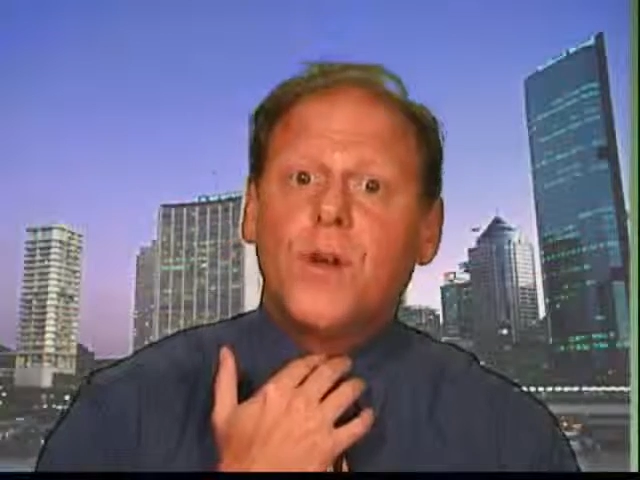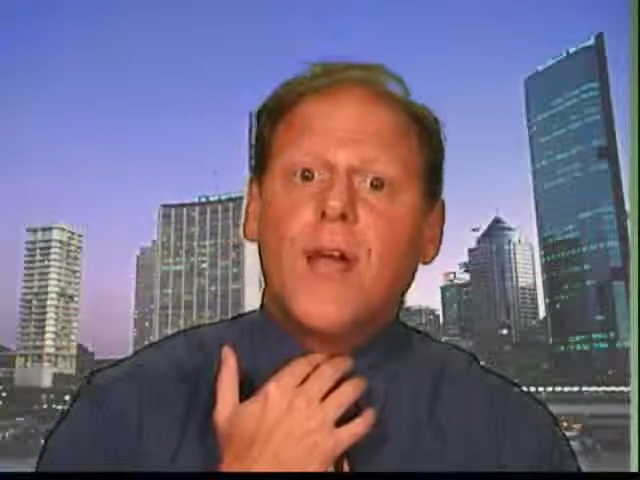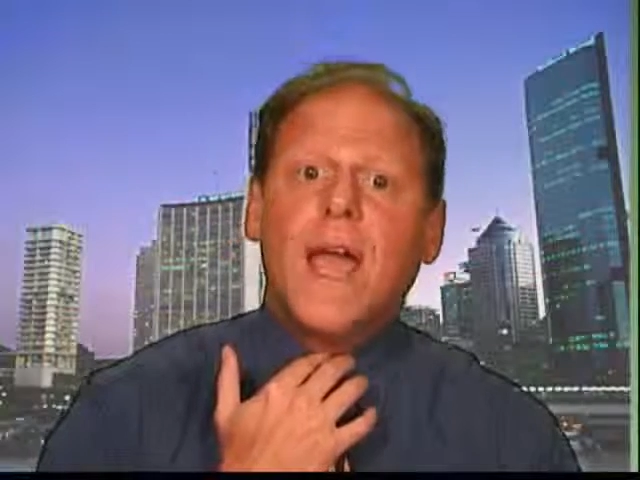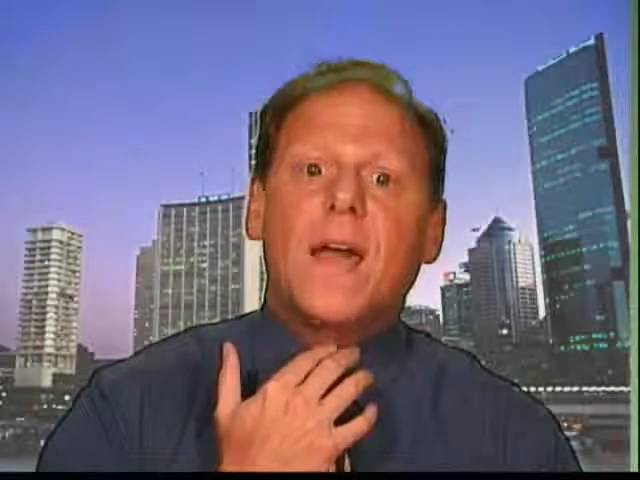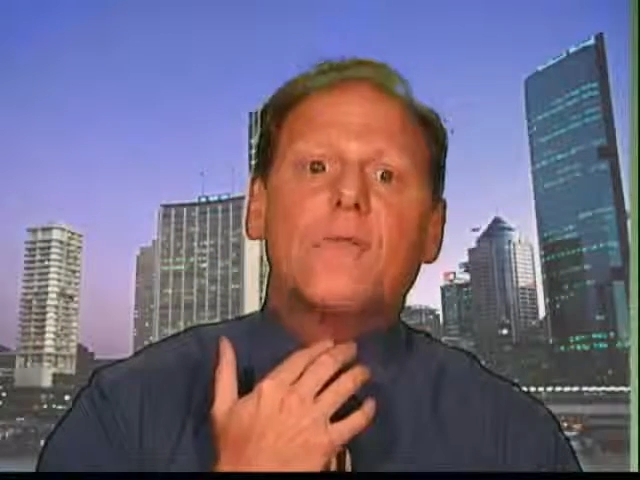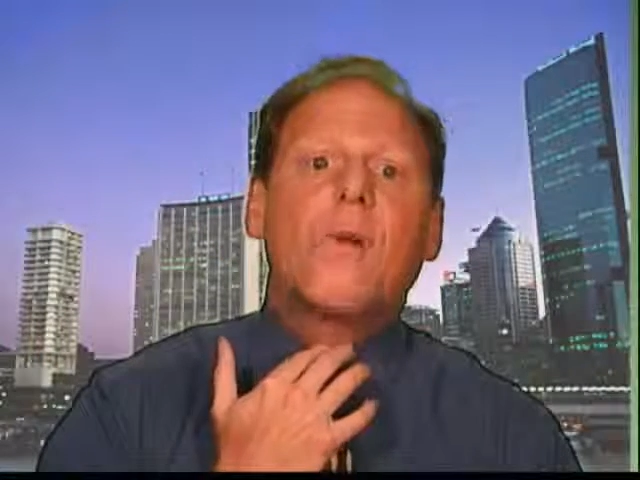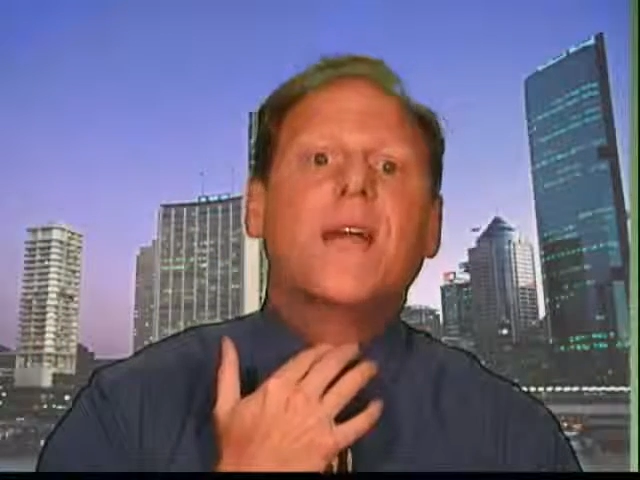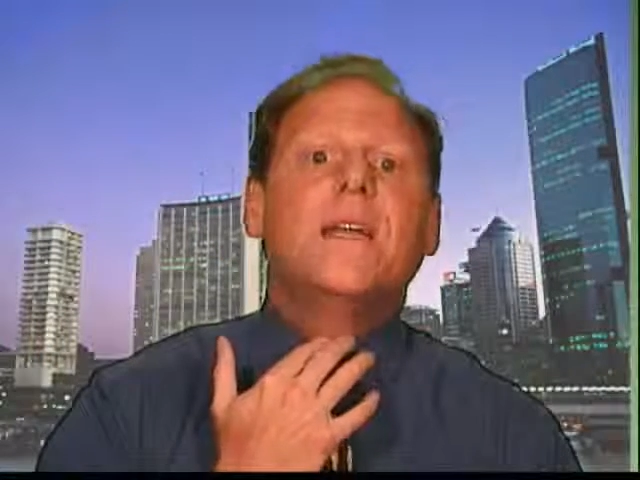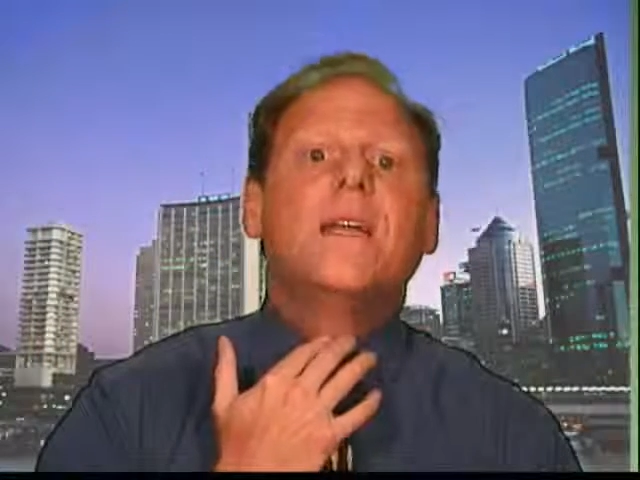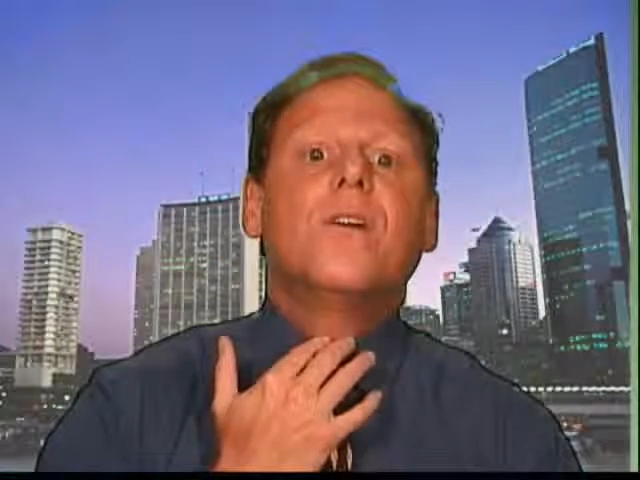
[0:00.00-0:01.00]
your hand
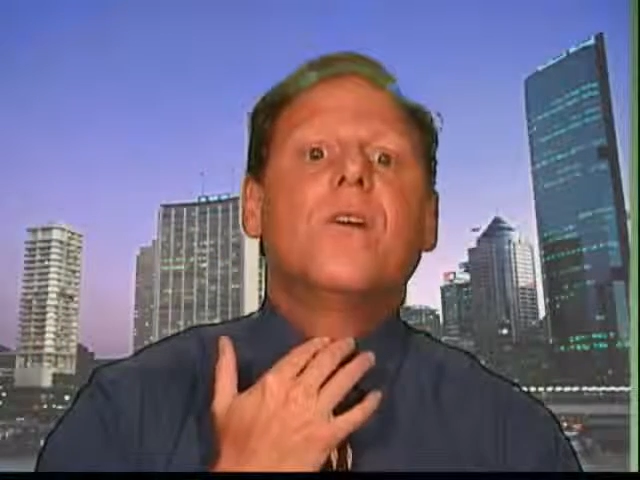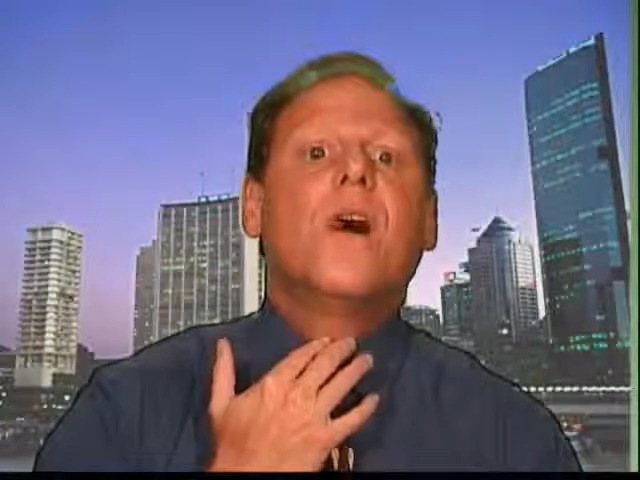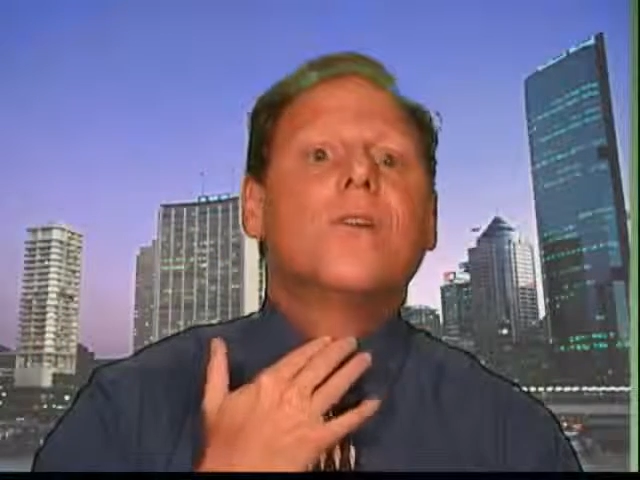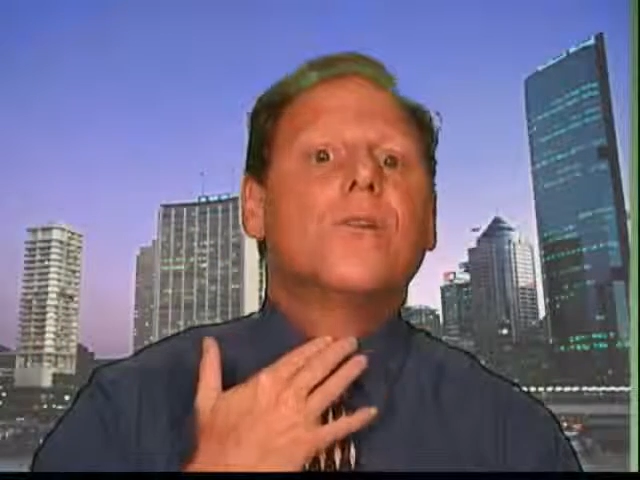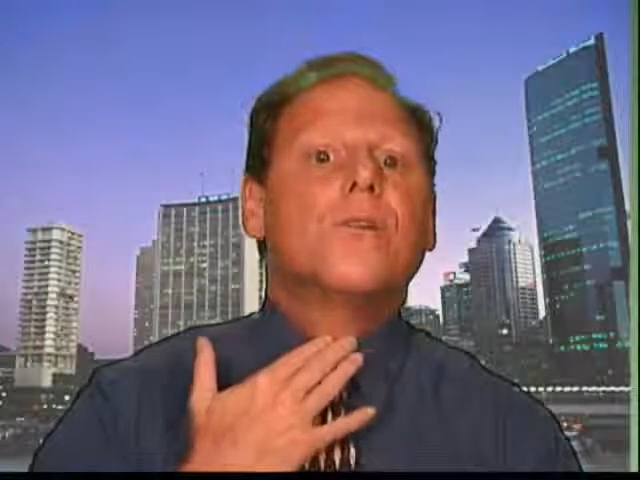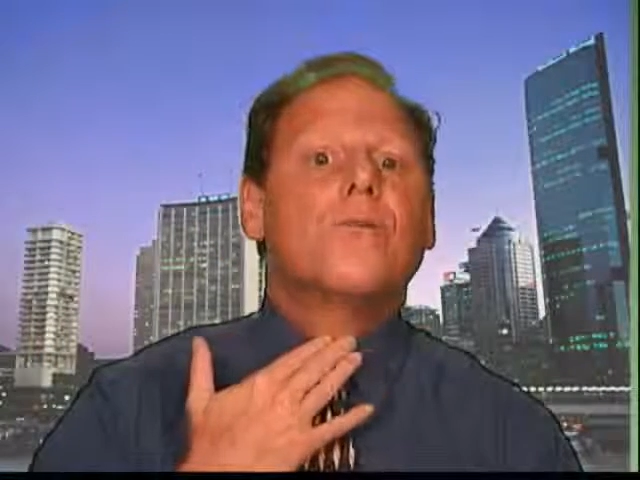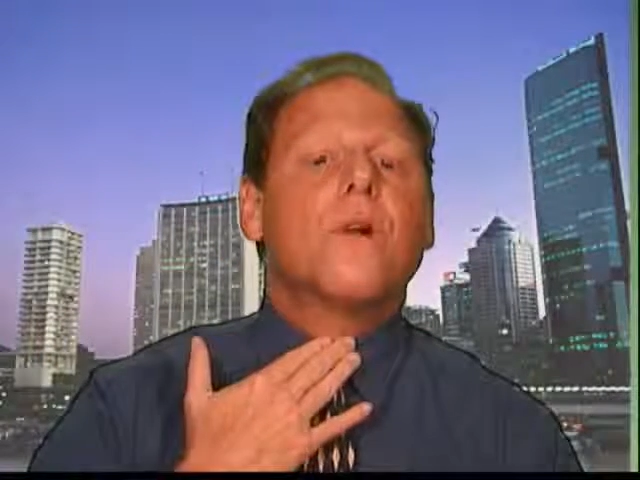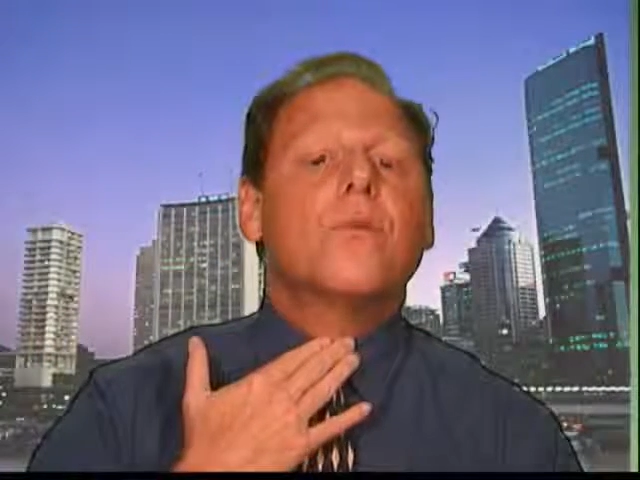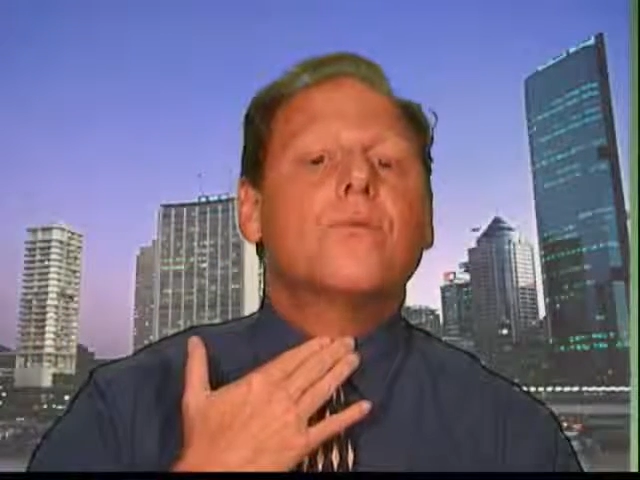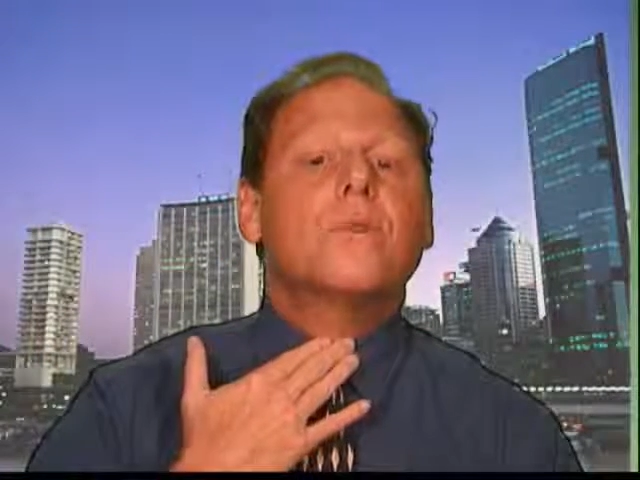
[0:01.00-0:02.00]
right here on your
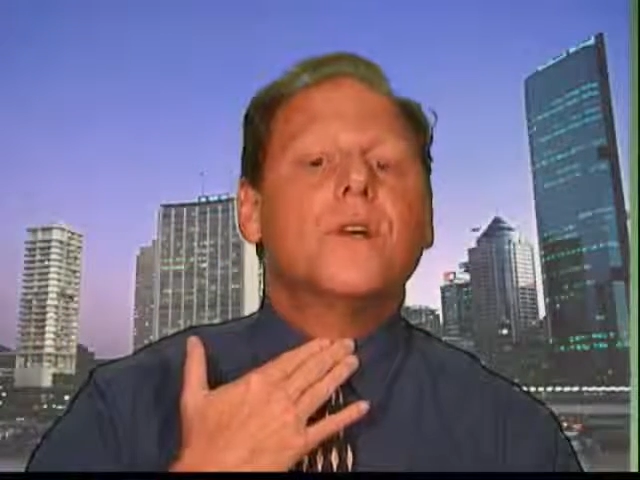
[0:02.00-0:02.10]
throat.